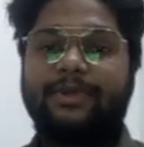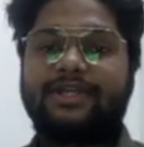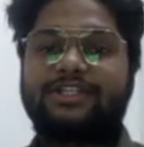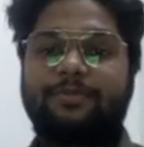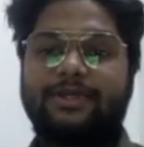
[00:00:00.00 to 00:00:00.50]

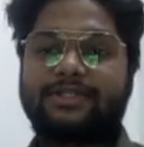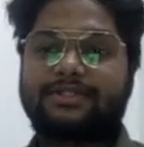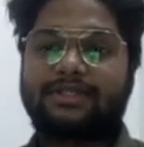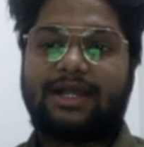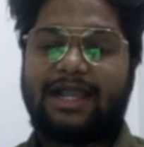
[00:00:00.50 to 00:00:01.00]
PHP
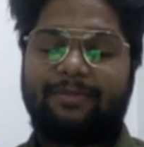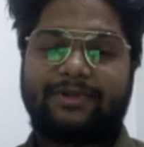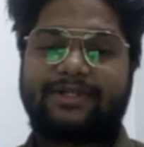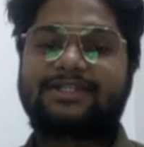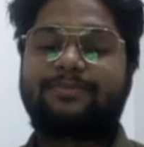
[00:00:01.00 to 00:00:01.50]
is
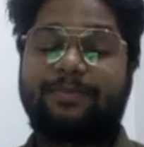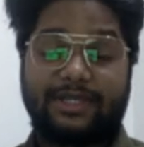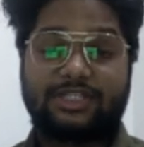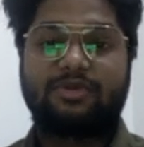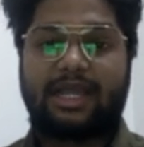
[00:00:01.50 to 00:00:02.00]

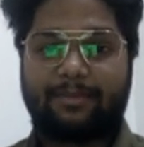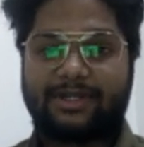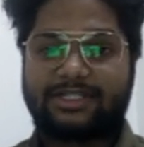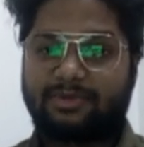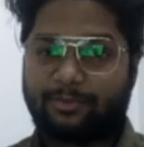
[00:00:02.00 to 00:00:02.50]
PHP
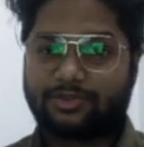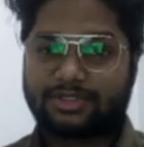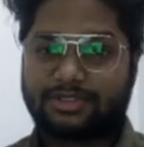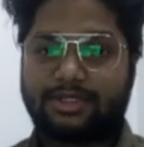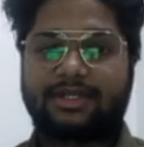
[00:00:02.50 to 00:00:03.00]
hypertext preprocessor.